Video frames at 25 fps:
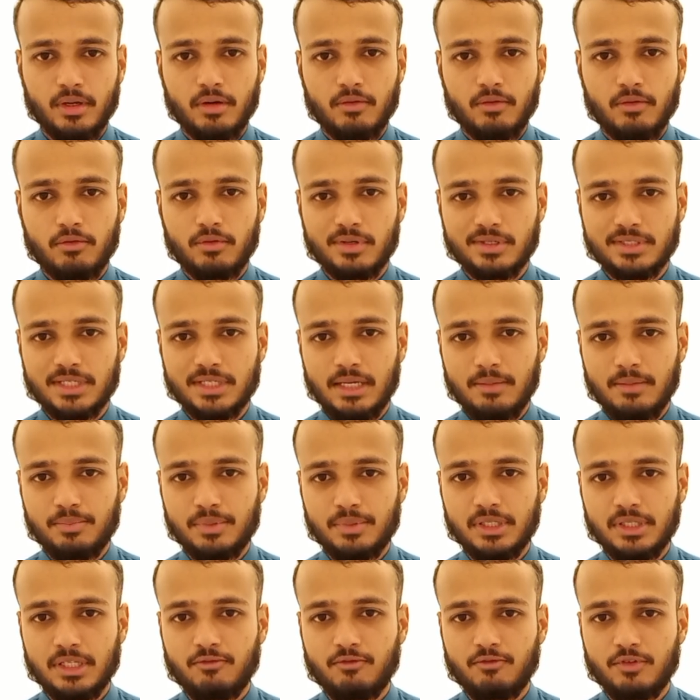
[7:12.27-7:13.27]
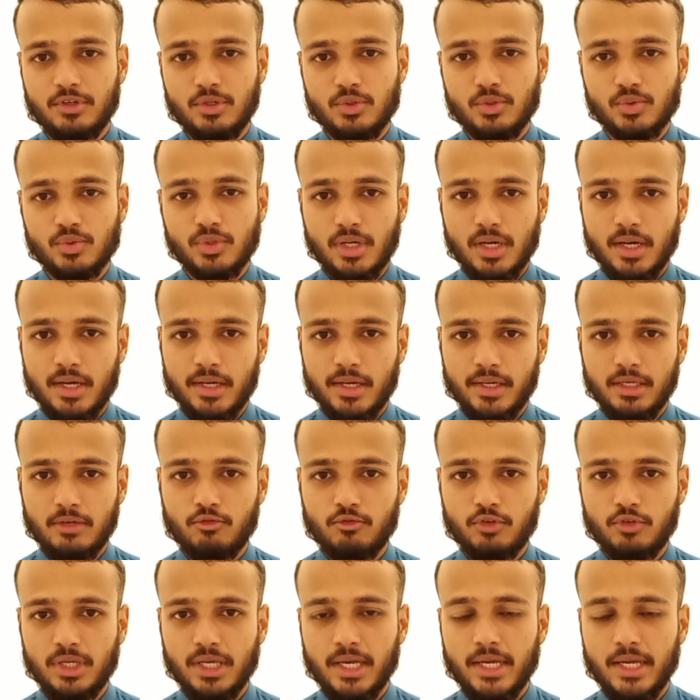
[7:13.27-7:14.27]
For example, if we use I,
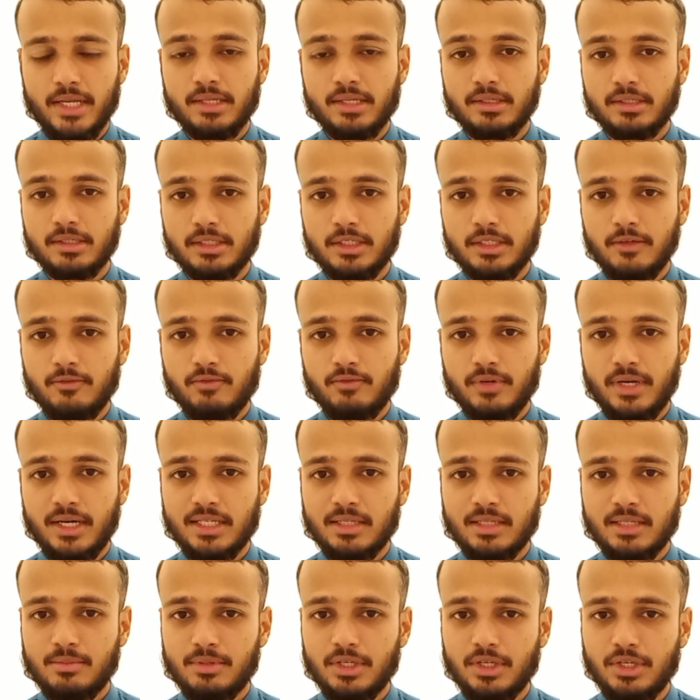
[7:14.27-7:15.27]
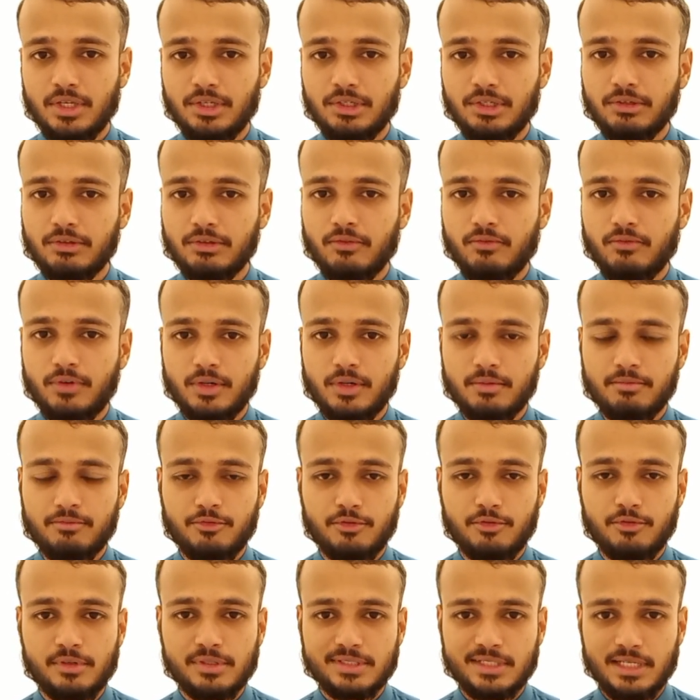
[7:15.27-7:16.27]
we add alif at the beginning of the verb.
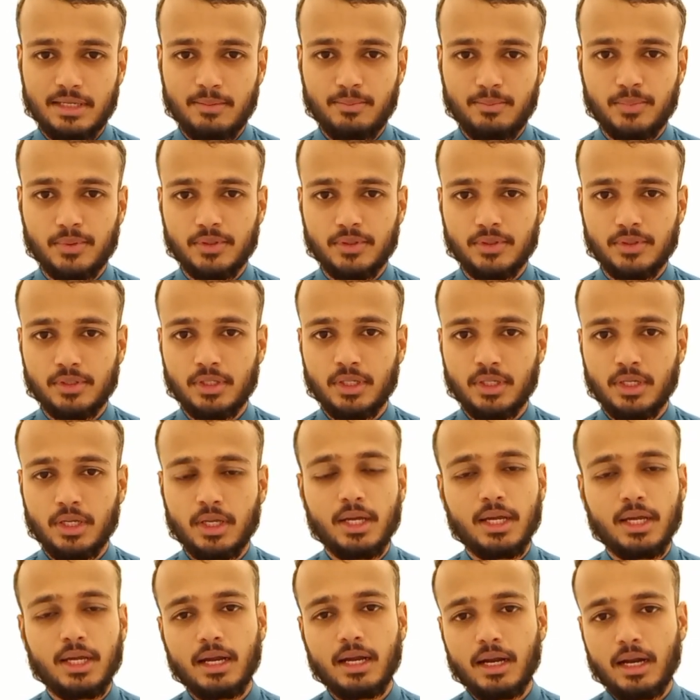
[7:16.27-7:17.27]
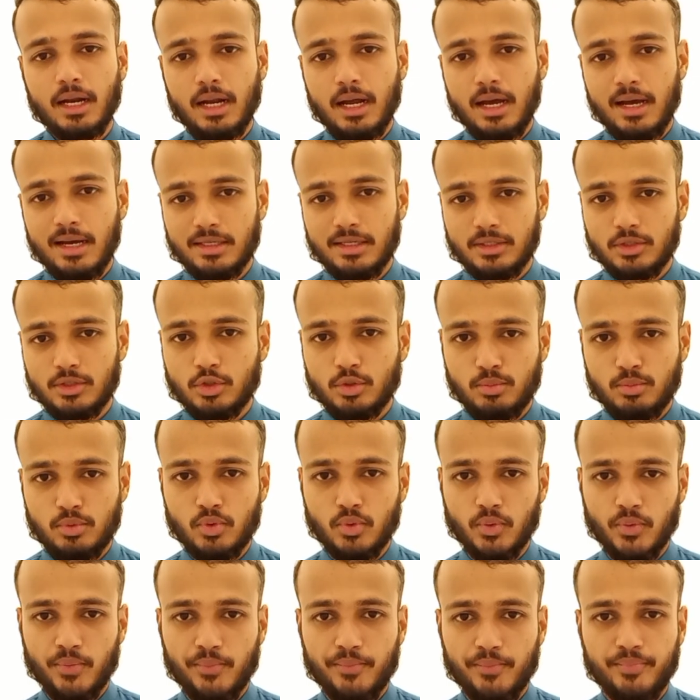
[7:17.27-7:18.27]
For example,
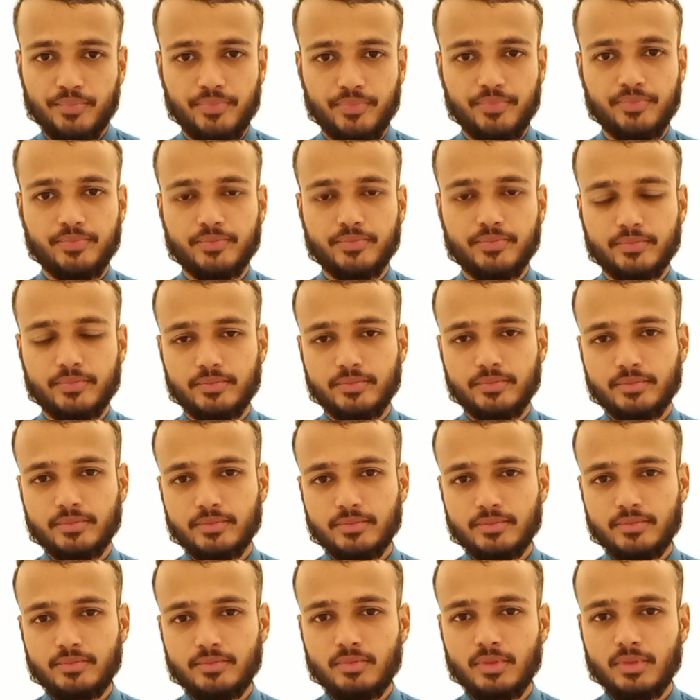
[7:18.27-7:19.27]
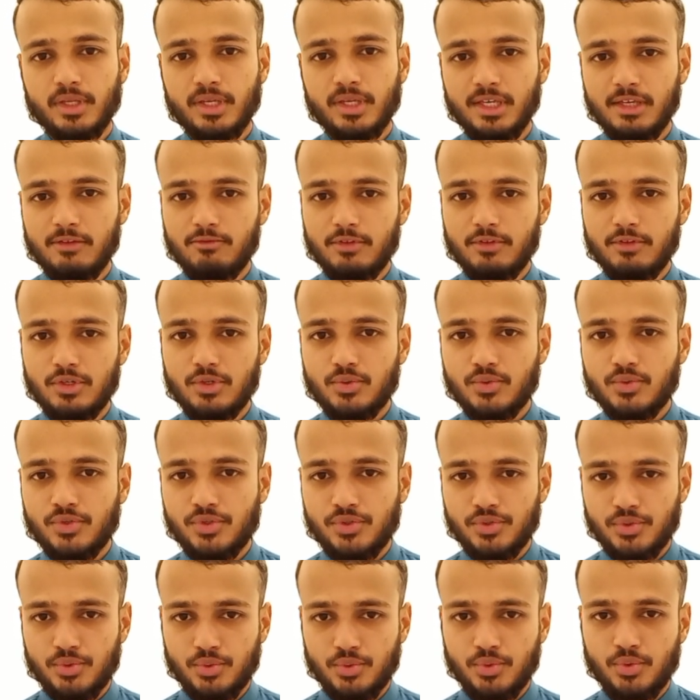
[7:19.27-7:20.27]
aktubu. If we use
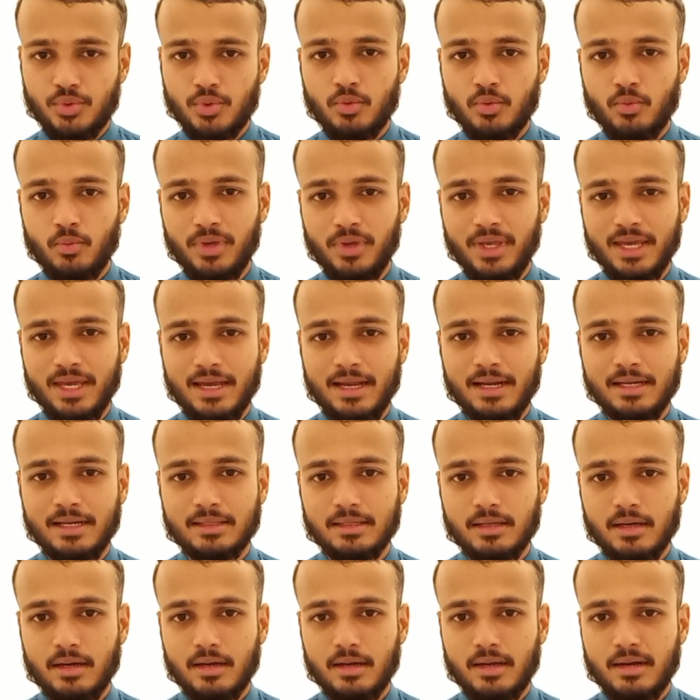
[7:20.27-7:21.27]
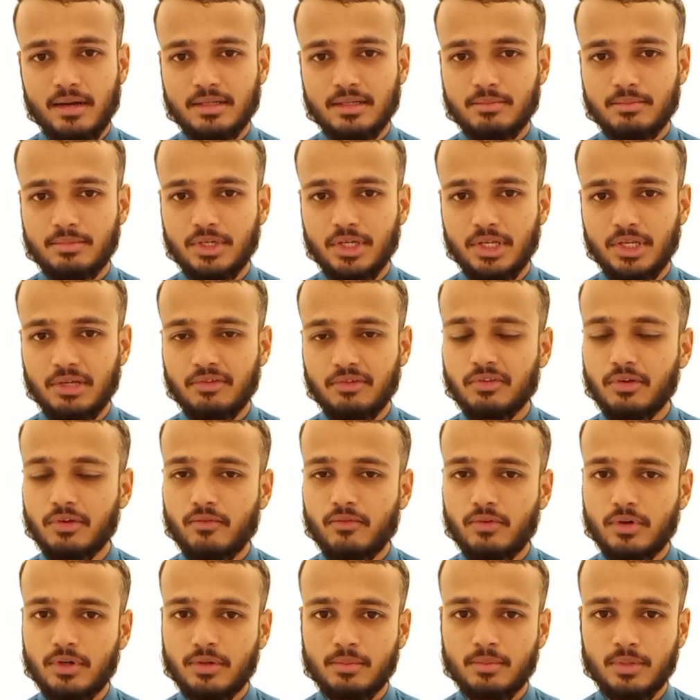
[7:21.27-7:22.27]
you, we add ta at the beginning of the
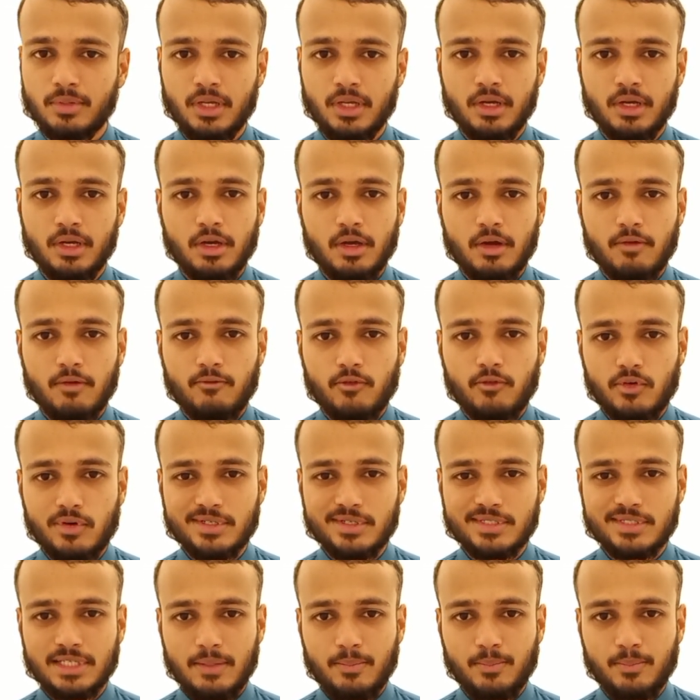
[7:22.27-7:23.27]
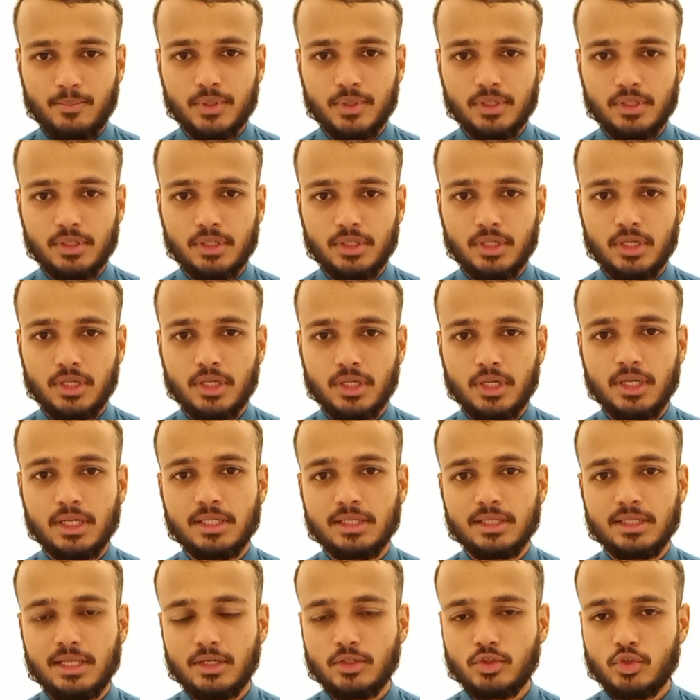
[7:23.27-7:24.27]
verb. For example,
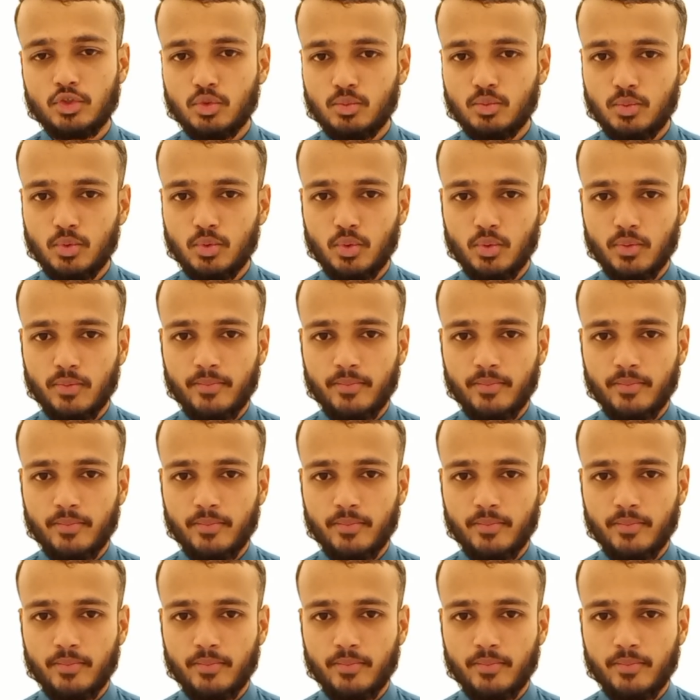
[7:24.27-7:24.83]
taktubu.